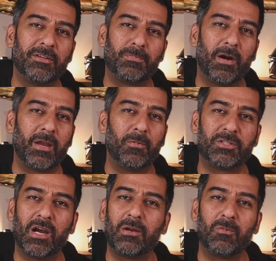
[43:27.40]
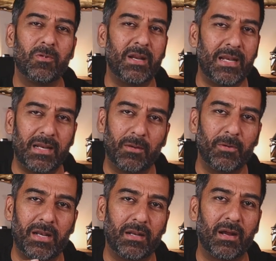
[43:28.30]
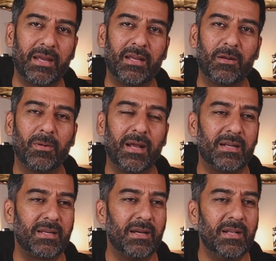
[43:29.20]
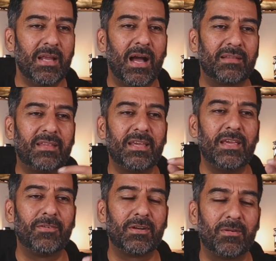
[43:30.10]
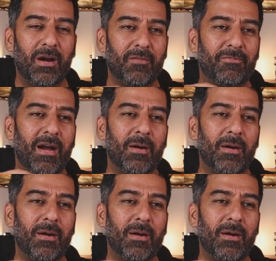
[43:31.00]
previous bike, which I really like, and I think even I